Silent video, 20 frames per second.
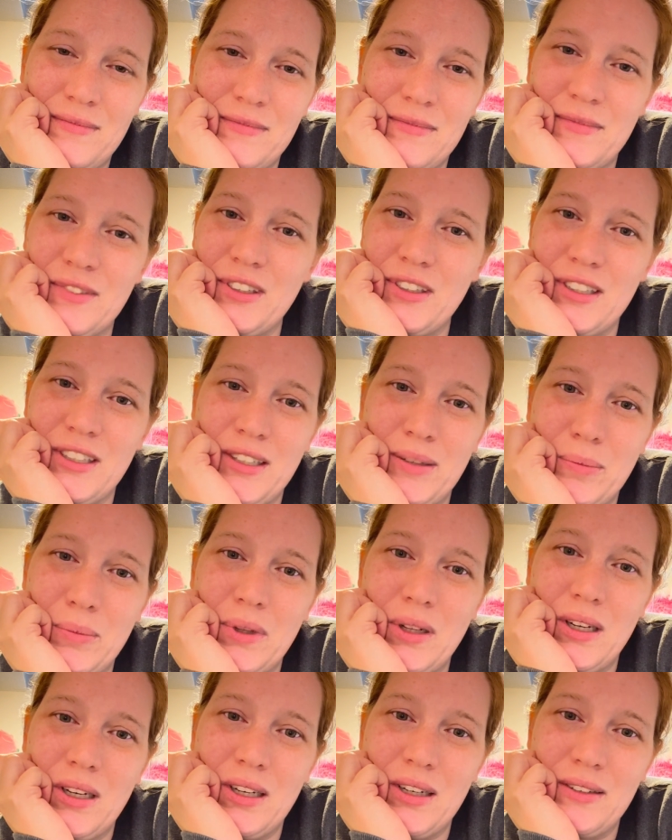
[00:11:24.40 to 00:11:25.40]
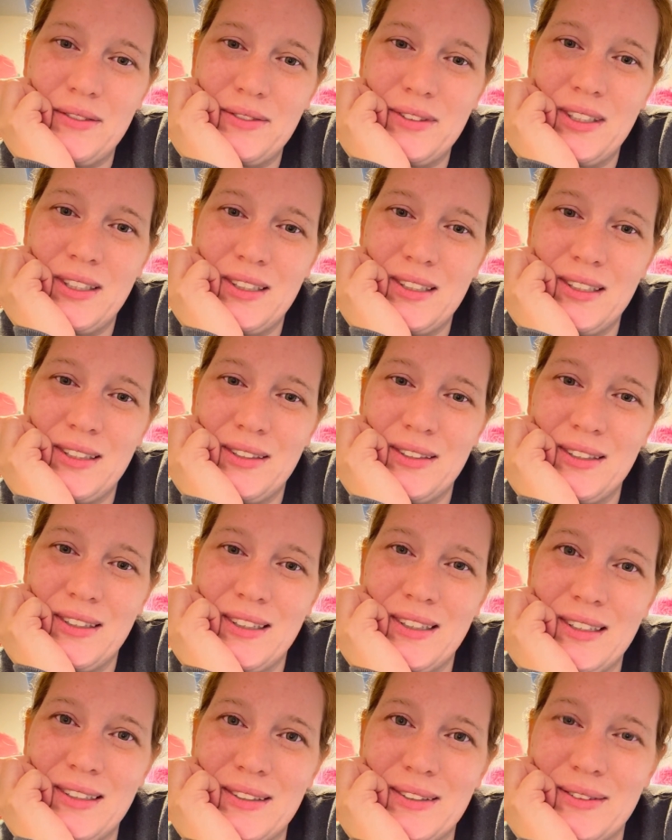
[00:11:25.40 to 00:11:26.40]
Very blah feeling right
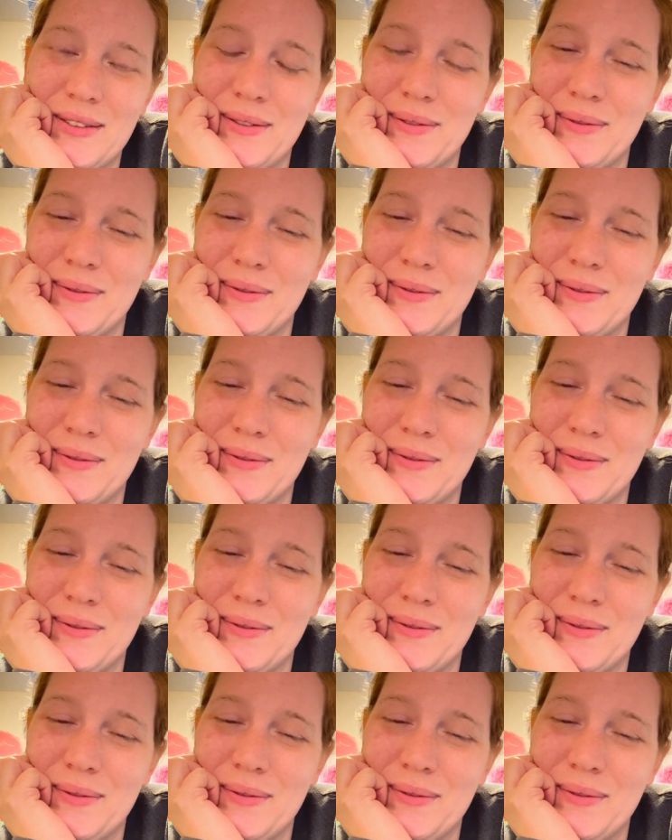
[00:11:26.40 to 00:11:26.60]
now.